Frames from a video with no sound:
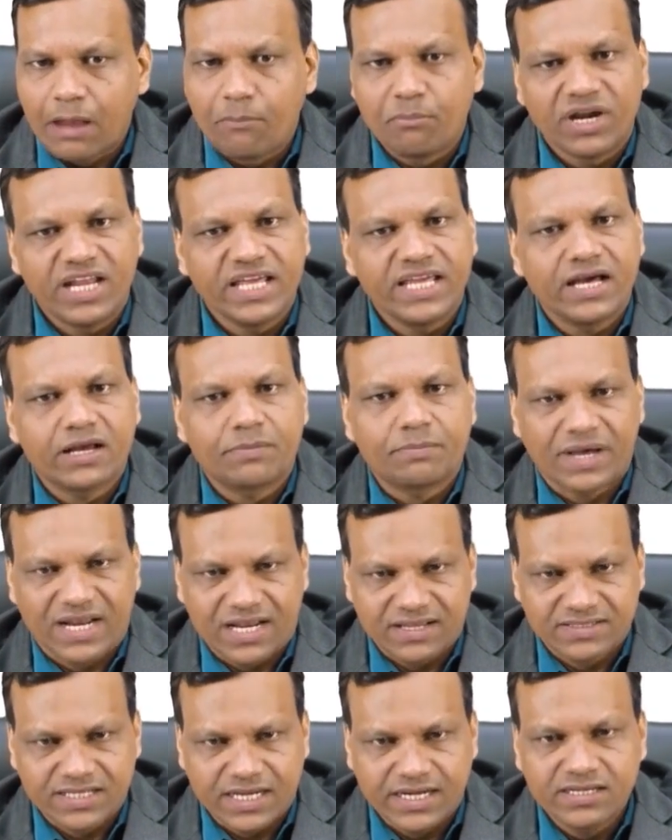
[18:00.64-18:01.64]
MDR
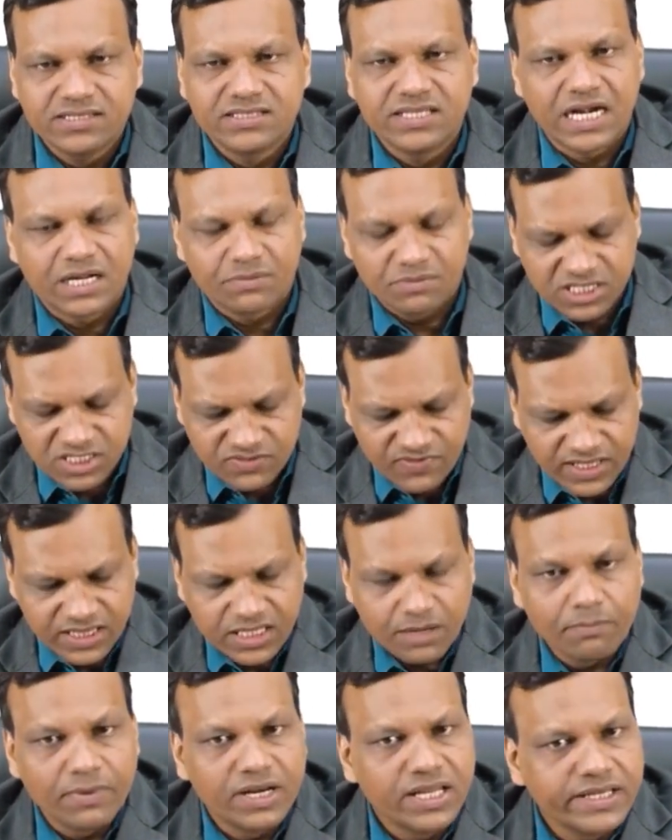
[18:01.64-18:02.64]
parasites. That means when
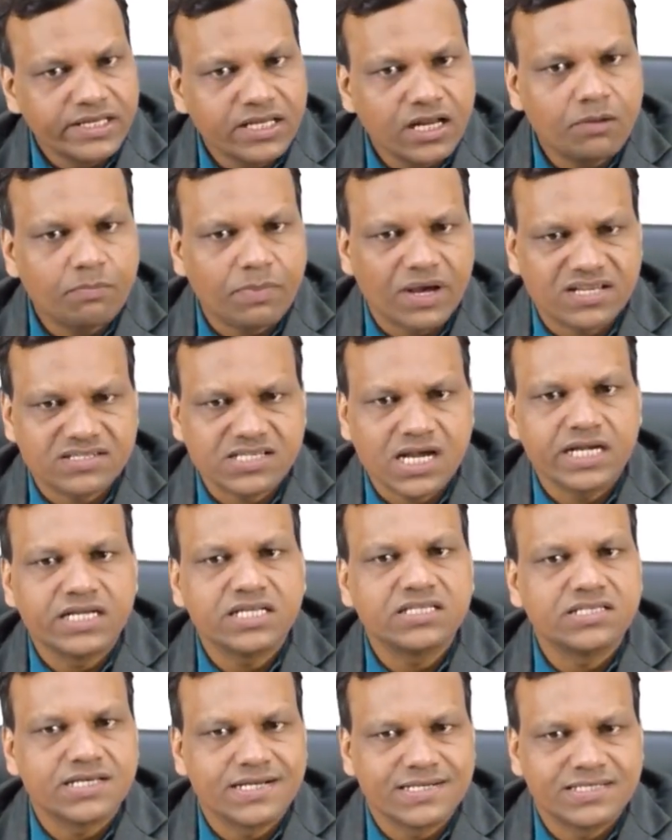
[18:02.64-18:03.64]
the malarial parasite
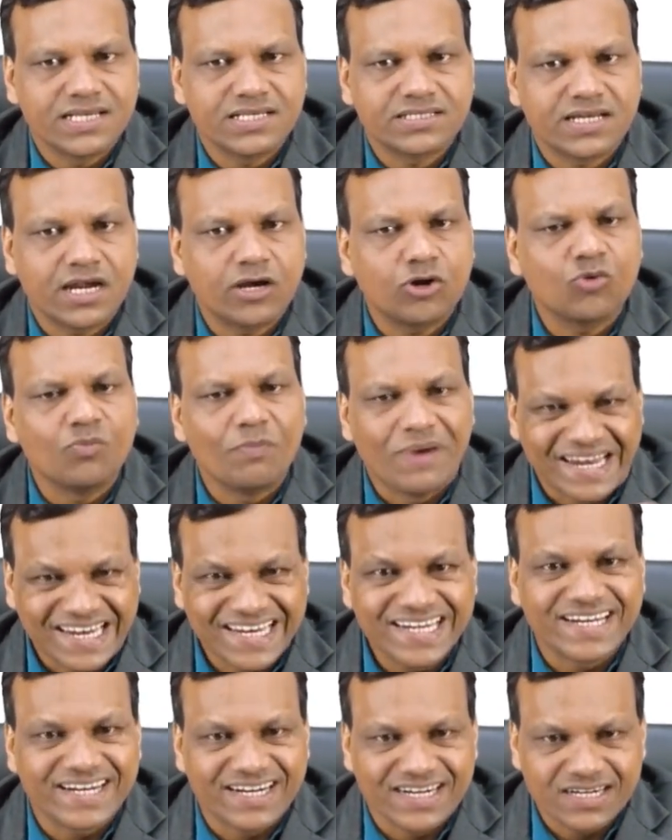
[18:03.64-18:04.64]
is resistant to
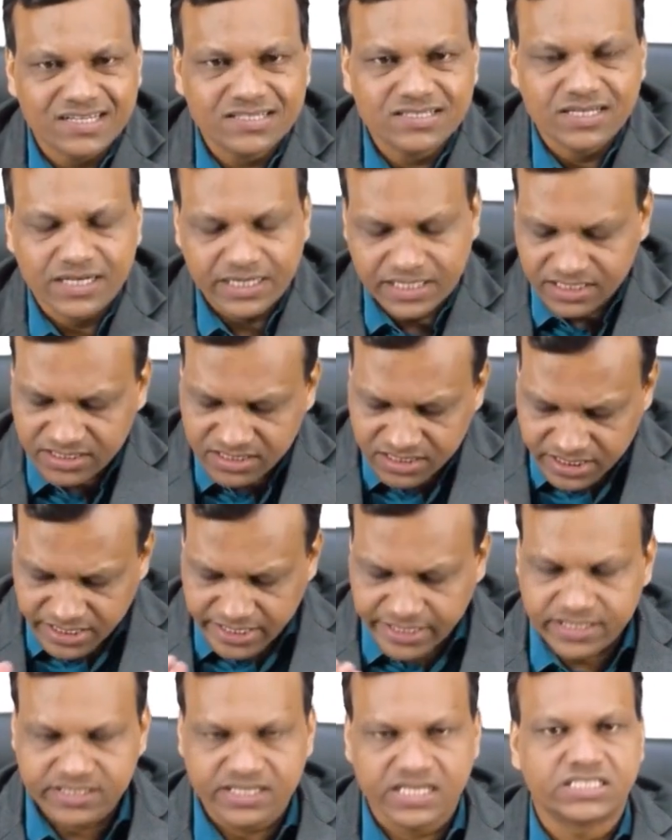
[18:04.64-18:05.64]
many drugs, it is
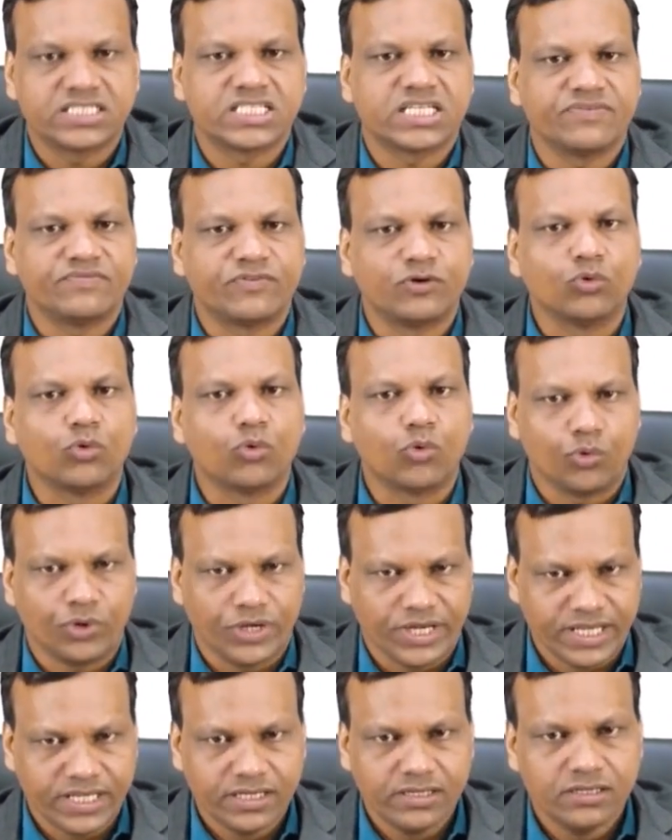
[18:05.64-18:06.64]
still sensitive to
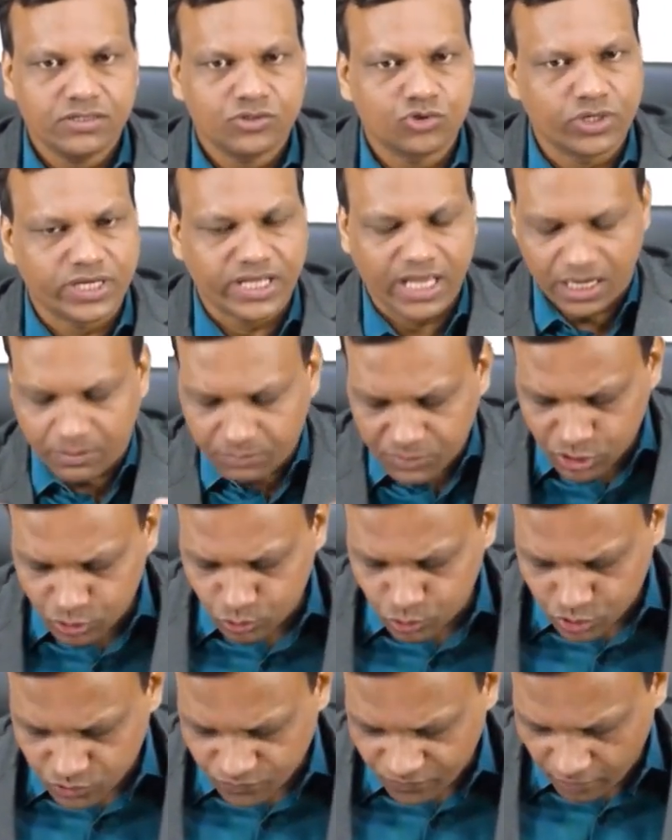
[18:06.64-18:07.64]
quinine. So it can be
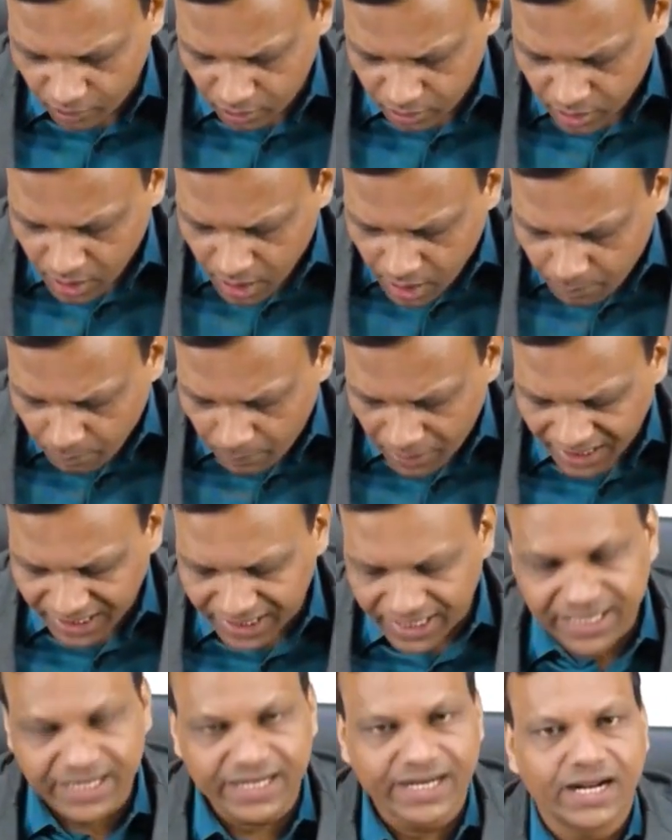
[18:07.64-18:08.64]
used for
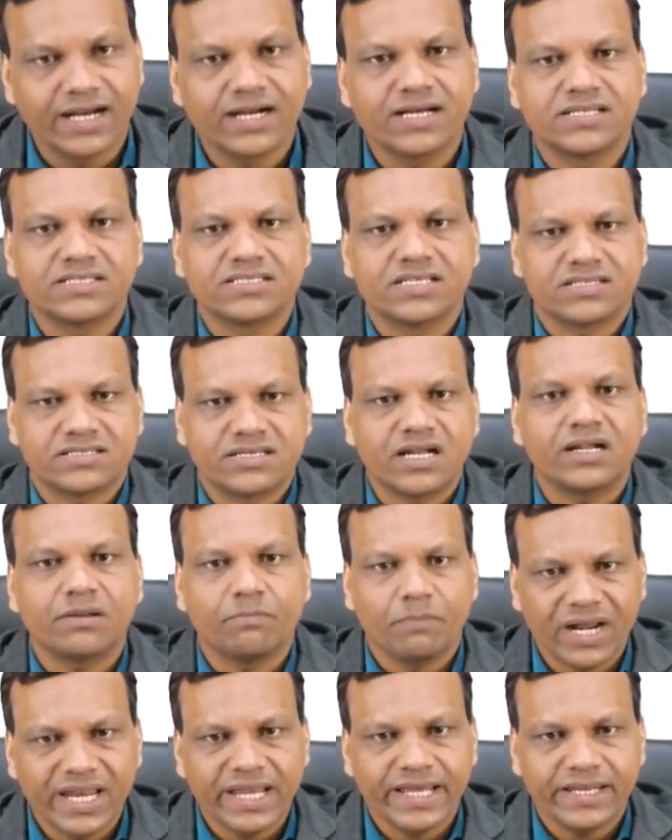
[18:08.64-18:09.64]
multi-drug resistant
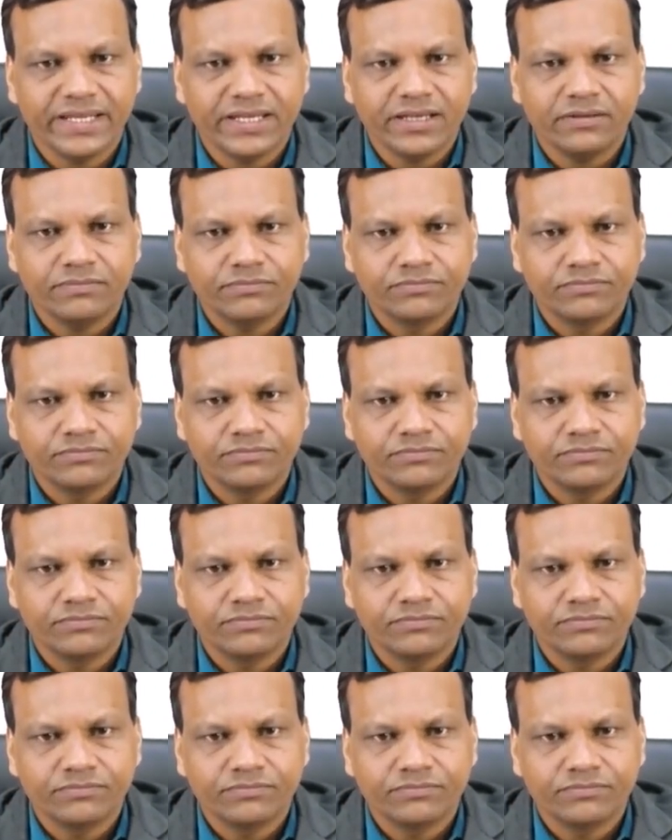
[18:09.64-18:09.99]
malaria.